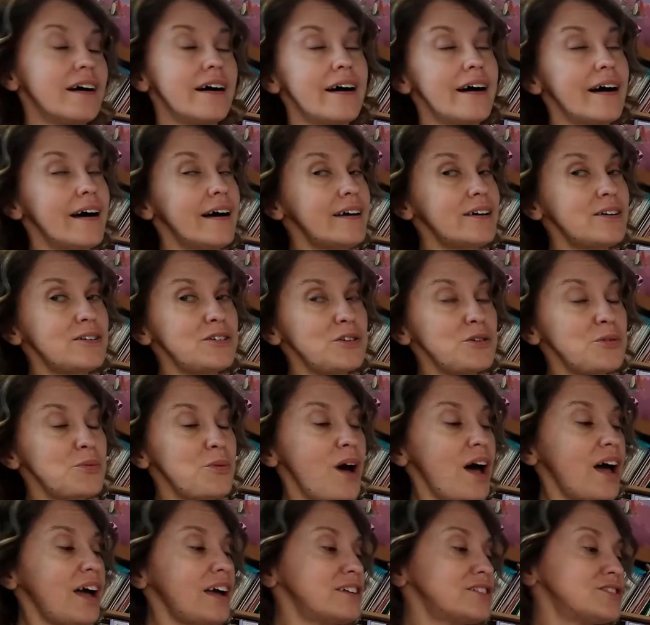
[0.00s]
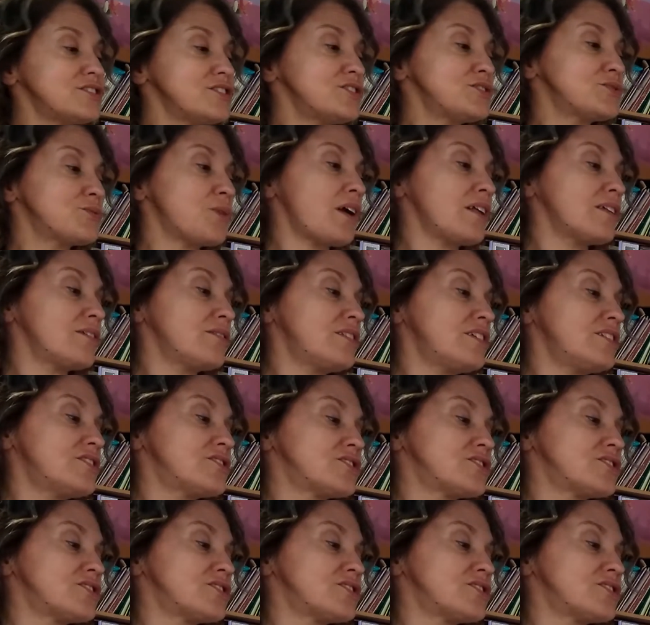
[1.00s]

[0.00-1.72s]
I don't know why she swallowed the